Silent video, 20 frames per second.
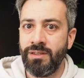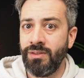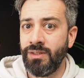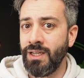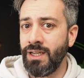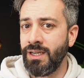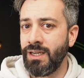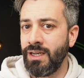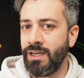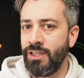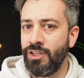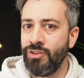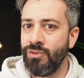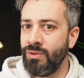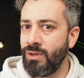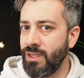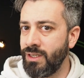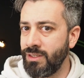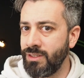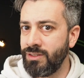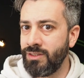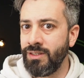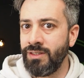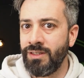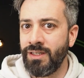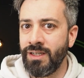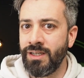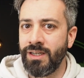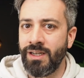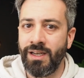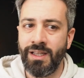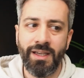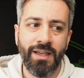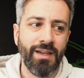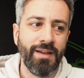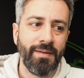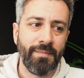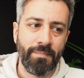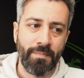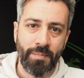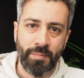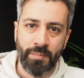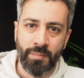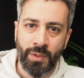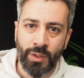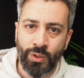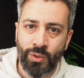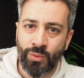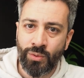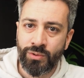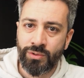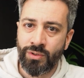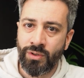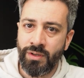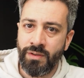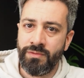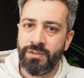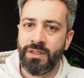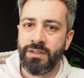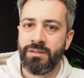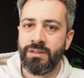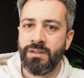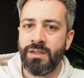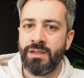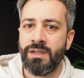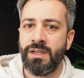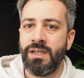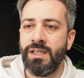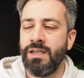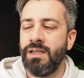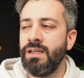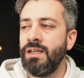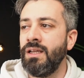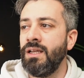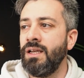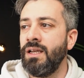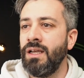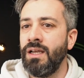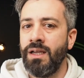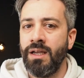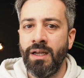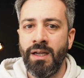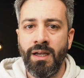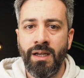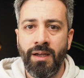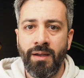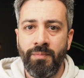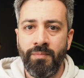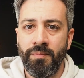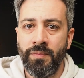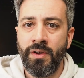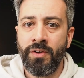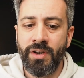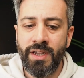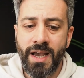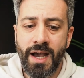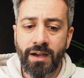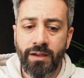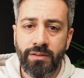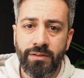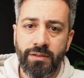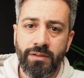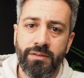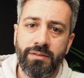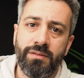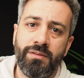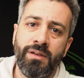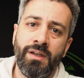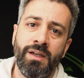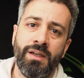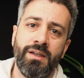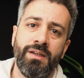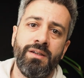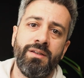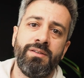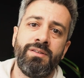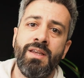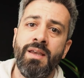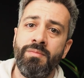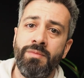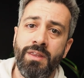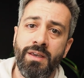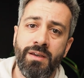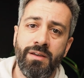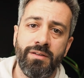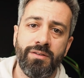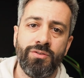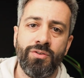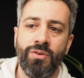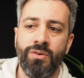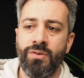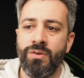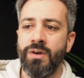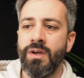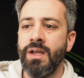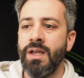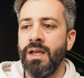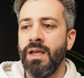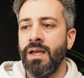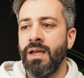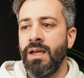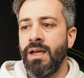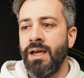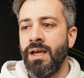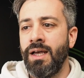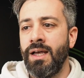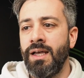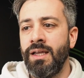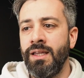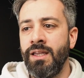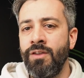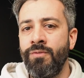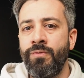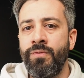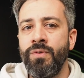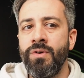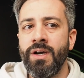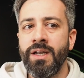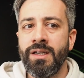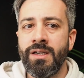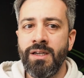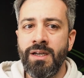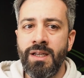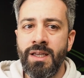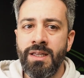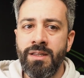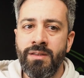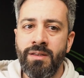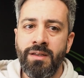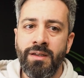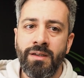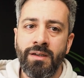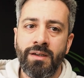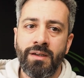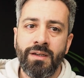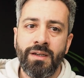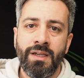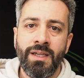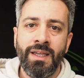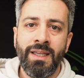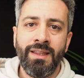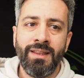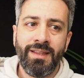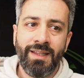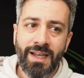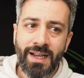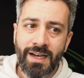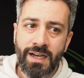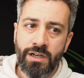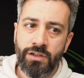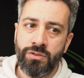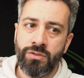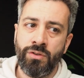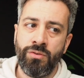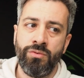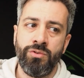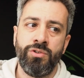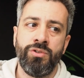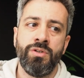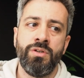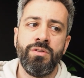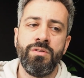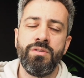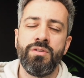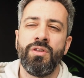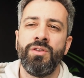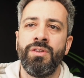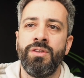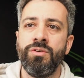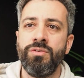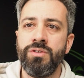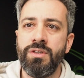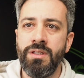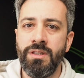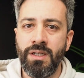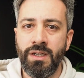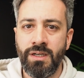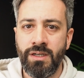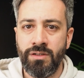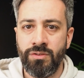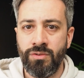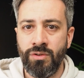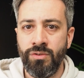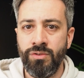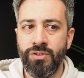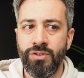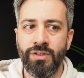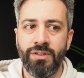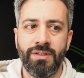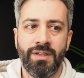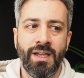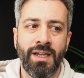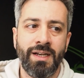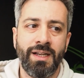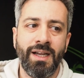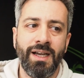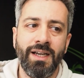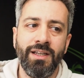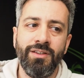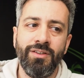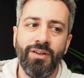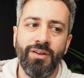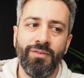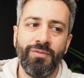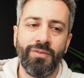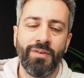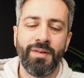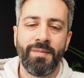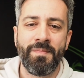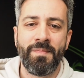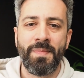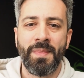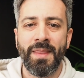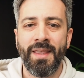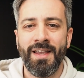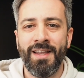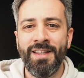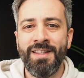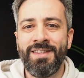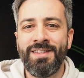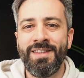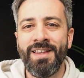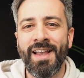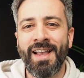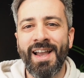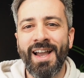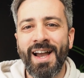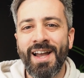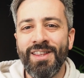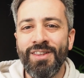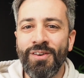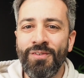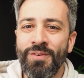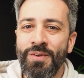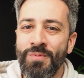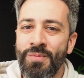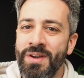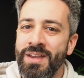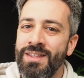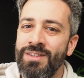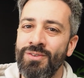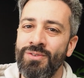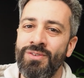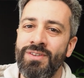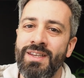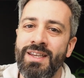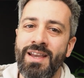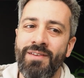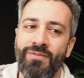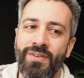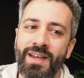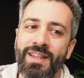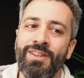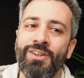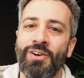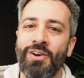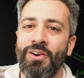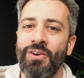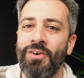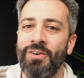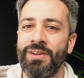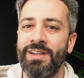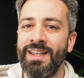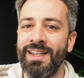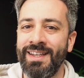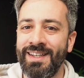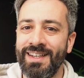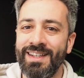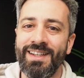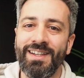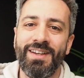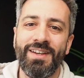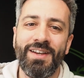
internally, you learn it internally, but also lives externally. React, same thing. So if you are creating internal solutions, those internal solutions are kind of, it's a kind of a way to see a vendor lock-in,